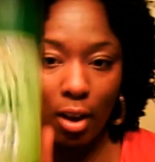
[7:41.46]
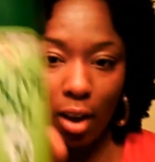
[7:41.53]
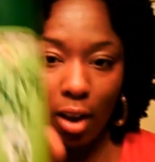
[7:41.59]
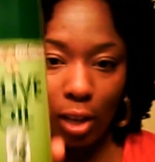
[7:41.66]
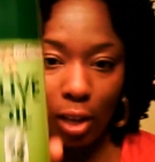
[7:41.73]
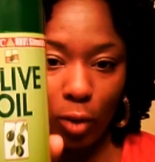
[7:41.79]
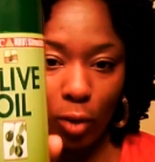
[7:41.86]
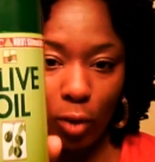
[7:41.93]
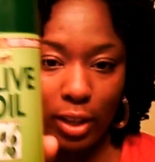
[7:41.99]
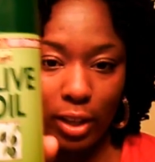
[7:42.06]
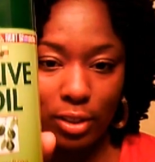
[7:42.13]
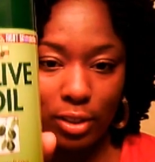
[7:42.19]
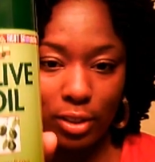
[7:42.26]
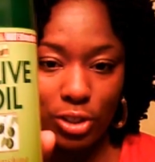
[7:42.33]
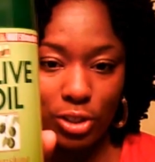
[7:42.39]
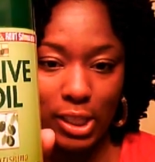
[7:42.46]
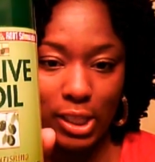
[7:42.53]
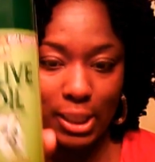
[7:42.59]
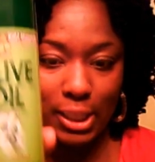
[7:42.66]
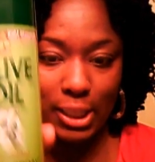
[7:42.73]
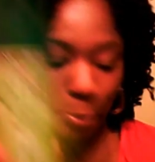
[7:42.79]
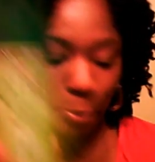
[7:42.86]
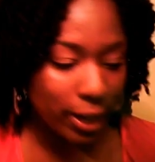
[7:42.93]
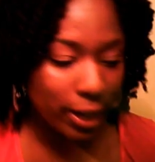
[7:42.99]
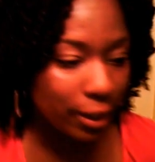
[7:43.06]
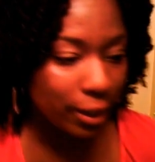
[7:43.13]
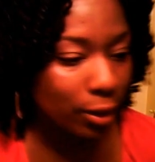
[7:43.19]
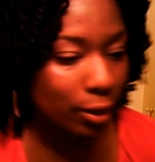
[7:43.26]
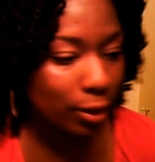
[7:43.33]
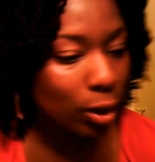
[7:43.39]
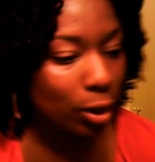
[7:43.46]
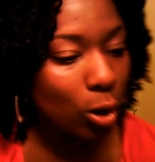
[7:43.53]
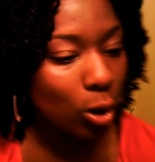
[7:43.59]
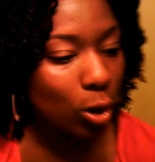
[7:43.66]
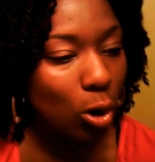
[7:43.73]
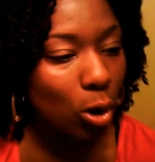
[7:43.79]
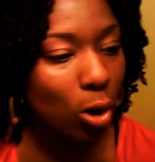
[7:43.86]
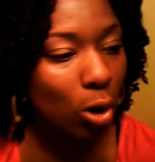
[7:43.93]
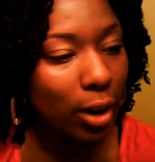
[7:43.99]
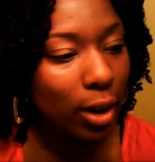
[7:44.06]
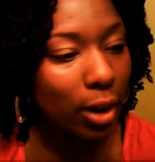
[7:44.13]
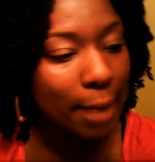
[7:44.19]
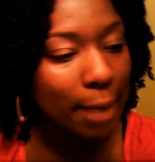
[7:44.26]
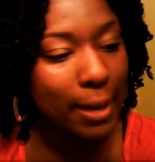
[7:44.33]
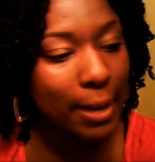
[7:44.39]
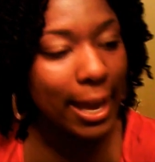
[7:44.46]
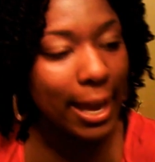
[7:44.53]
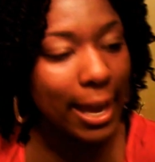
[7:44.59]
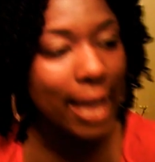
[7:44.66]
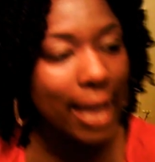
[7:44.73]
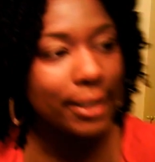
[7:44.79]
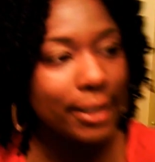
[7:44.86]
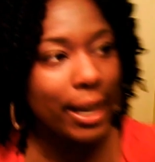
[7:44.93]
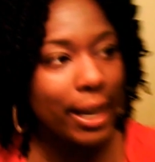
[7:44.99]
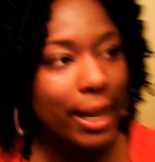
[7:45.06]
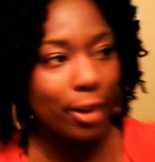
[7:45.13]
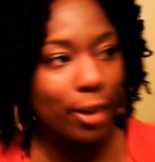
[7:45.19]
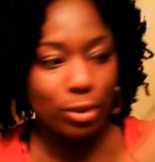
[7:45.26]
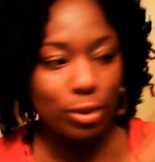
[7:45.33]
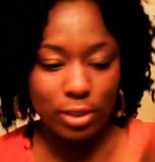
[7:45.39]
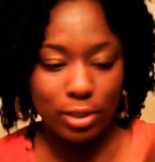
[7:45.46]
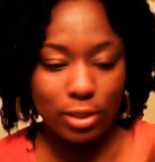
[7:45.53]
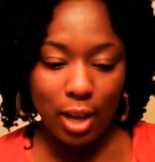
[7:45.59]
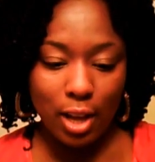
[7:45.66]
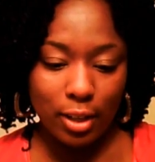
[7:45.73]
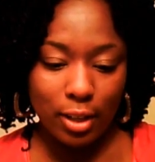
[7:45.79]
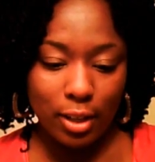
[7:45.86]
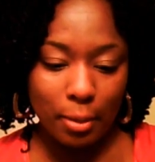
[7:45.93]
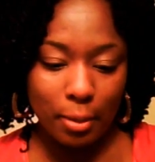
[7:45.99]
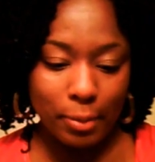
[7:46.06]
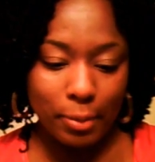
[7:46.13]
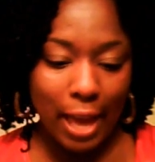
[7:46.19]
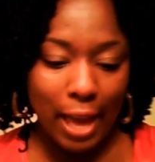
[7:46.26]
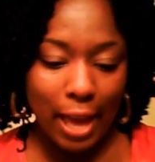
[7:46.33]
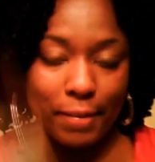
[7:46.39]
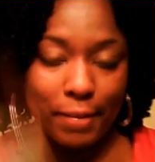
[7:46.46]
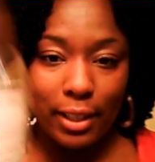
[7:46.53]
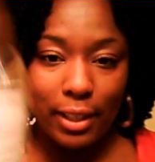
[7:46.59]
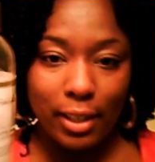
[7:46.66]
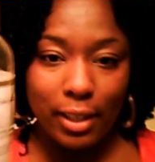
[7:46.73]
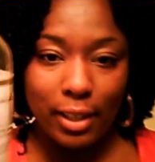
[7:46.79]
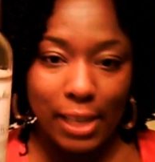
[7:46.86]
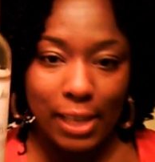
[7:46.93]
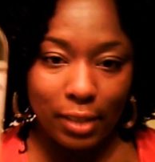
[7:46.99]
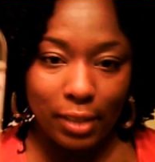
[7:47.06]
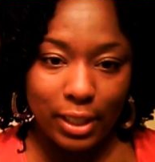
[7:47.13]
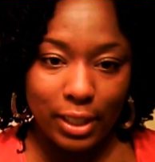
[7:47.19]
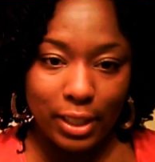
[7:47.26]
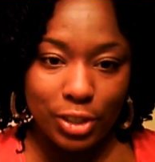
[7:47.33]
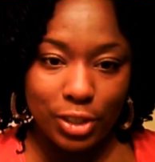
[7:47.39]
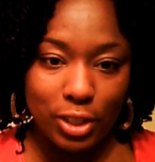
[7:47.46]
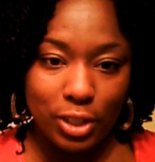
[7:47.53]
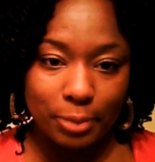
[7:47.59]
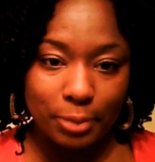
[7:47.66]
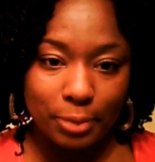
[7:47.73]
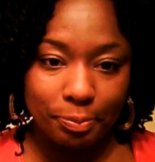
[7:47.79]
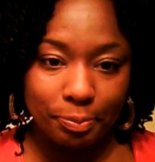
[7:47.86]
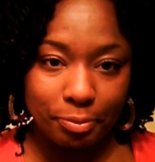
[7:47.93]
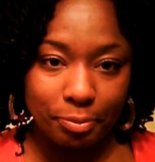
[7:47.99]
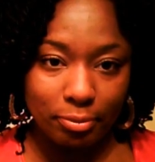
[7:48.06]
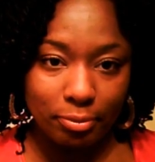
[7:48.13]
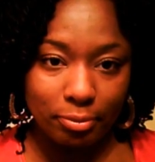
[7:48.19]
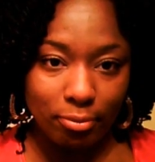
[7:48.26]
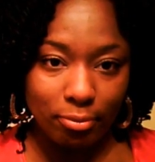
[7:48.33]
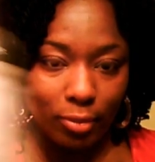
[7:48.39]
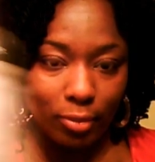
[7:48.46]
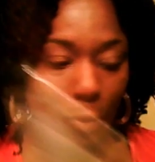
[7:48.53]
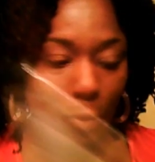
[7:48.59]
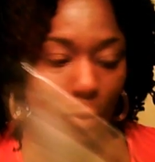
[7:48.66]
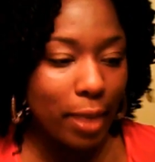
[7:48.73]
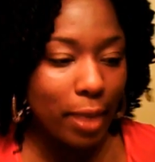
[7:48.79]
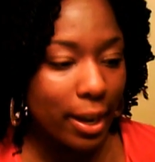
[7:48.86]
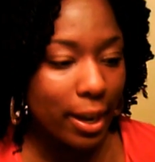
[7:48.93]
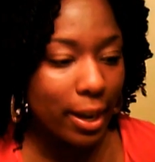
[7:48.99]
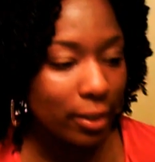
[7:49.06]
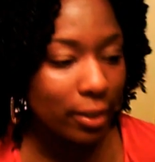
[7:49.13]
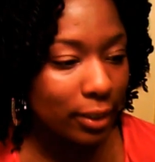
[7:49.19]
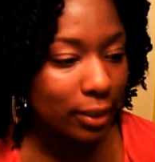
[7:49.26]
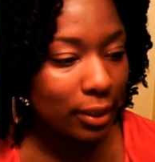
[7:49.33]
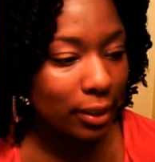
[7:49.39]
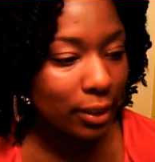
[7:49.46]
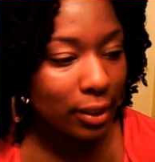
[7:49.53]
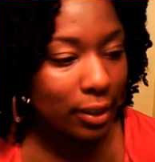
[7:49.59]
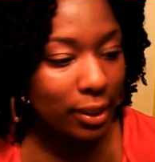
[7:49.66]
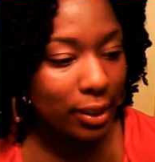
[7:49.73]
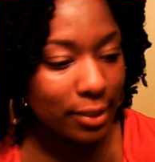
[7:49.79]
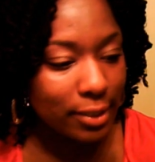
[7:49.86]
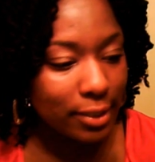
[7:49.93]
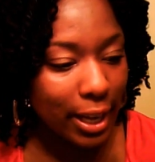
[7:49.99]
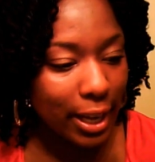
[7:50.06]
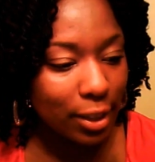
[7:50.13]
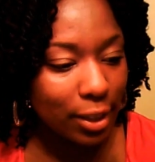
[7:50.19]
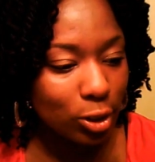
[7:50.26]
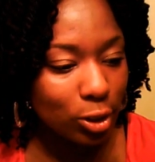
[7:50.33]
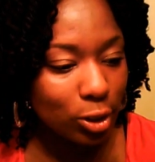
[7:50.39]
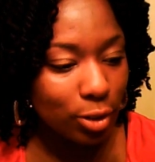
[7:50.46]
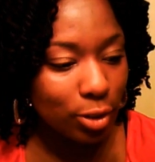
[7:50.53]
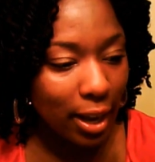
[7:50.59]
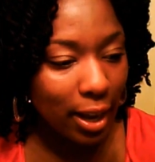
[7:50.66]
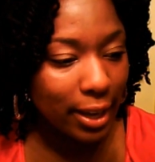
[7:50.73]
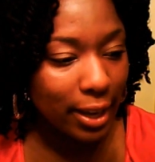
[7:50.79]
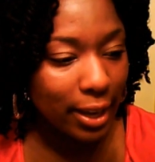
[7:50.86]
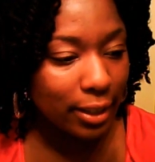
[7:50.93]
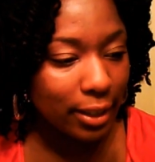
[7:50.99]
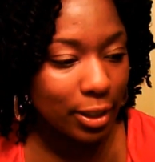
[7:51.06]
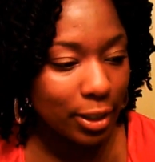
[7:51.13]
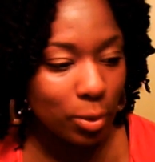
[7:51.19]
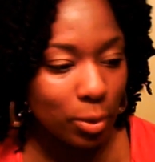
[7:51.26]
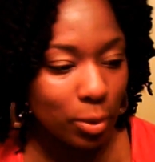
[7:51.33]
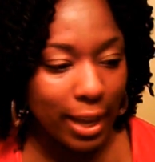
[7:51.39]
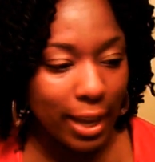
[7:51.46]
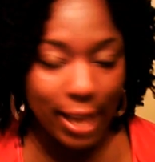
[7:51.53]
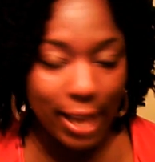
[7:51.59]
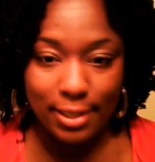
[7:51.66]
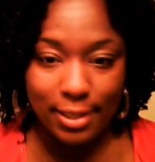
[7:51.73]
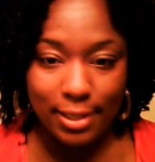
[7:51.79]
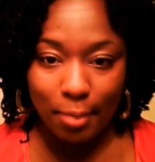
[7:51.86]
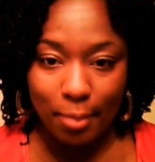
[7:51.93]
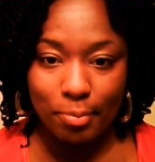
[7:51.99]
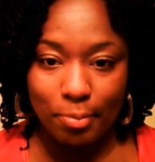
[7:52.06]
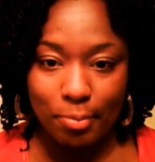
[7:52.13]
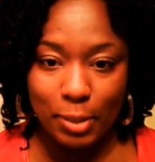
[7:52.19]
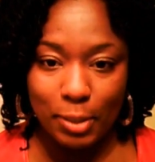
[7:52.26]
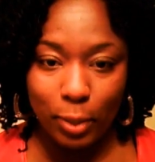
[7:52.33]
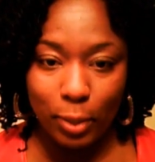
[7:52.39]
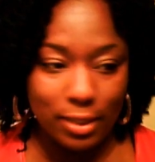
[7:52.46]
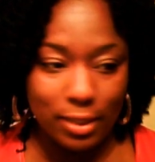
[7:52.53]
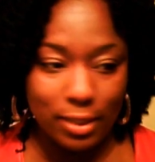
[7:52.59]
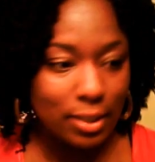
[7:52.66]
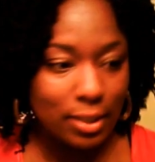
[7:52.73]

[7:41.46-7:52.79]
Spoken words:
olive oil sheen spray, or I might add Carol's Daughter Black Vanilla leave-in conditioner when my hair is getting a little dry and I just want to add some spritz.